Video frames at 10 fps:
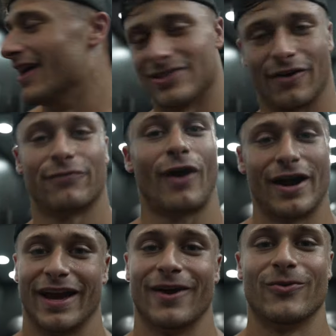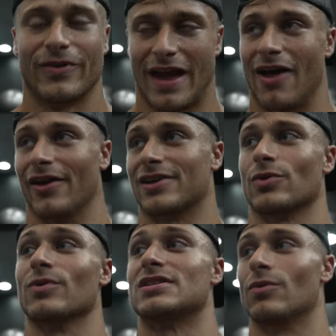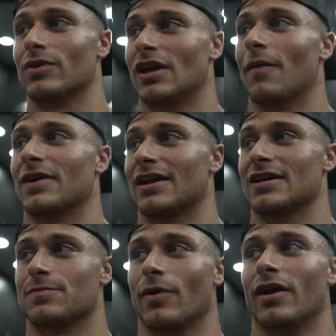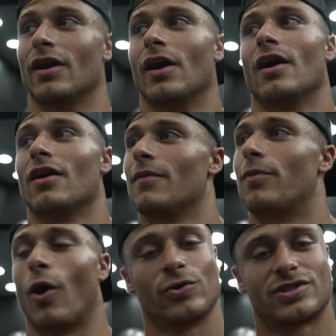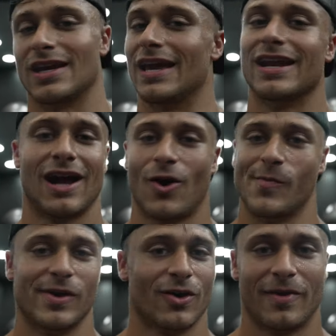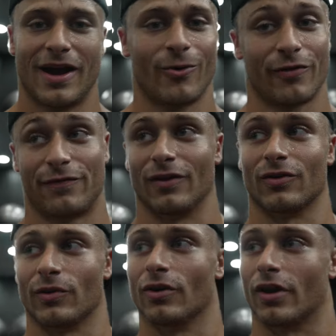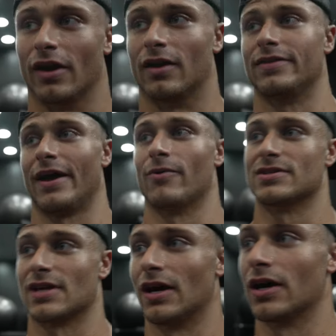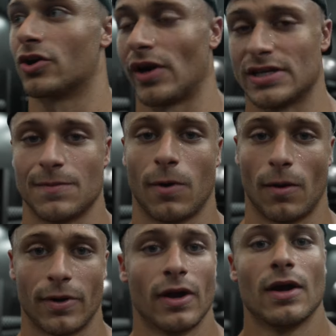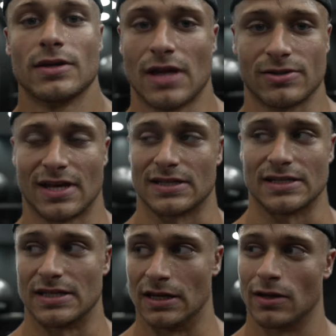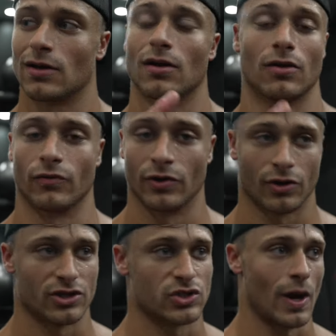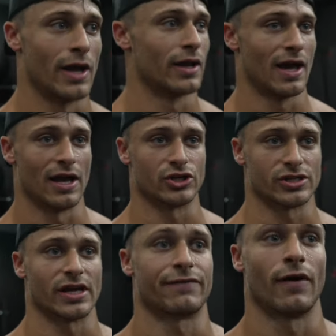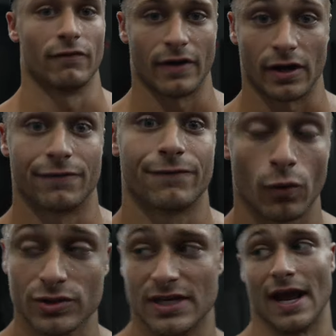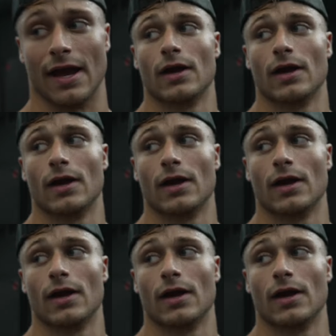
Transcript: is on Friday with Alex, so we'll see what the update is. But post In-N-Out meal, man, we're feeling real good. That was a crazy pump. Down in Texas heat, real good sweat, and just like felt very full today.